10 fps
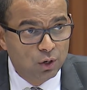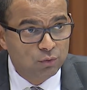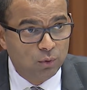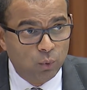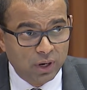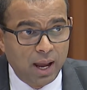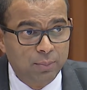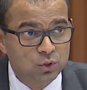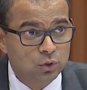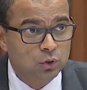from what
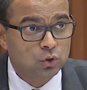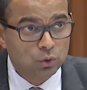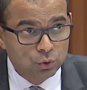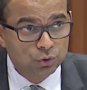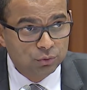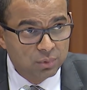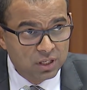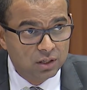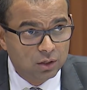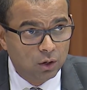happens on the social
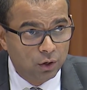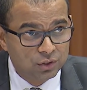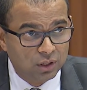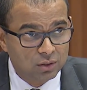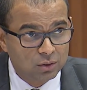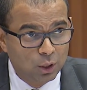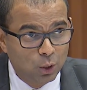media content,